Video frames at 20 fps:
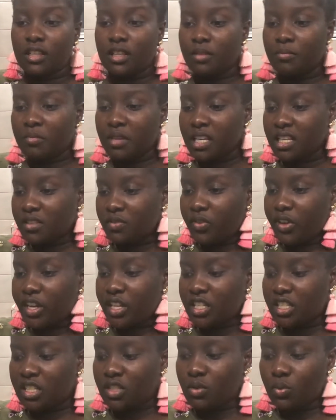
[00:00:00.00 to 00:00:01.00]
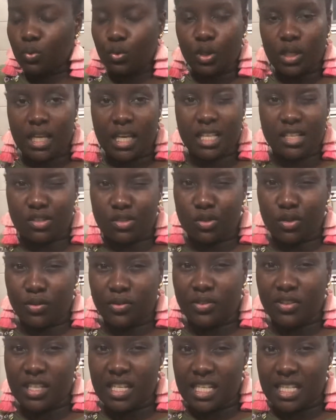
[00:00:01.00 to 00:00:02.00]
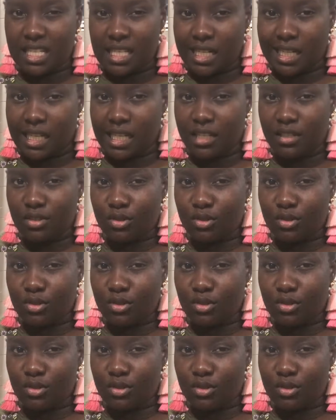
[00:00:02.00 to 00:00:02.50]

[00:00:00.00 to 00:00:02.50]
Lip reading: The mixed veg would get soft easily,